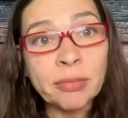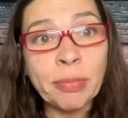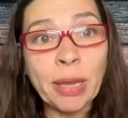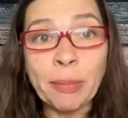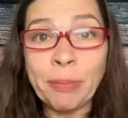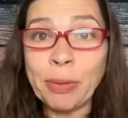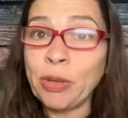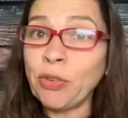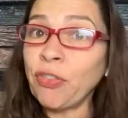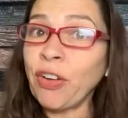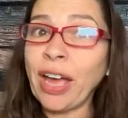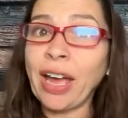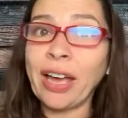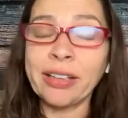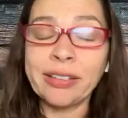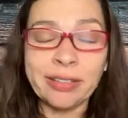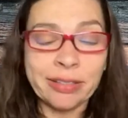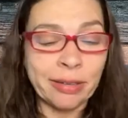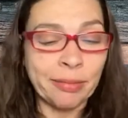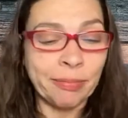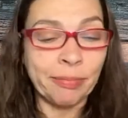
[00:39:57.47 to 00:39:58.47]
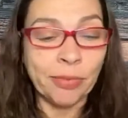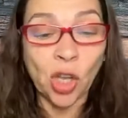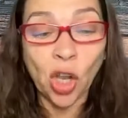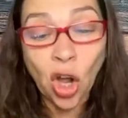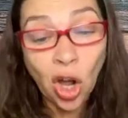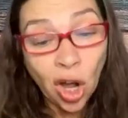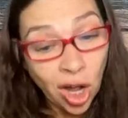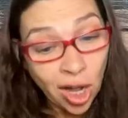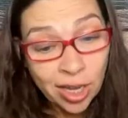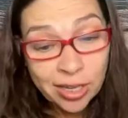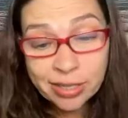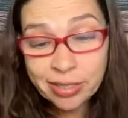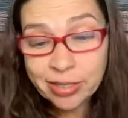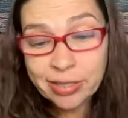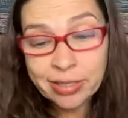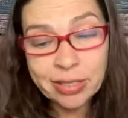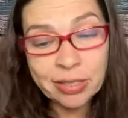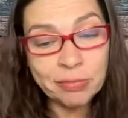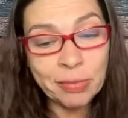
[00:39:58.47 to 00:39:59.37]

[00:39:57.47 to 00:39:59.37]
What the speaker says: Maybe you've had some loss,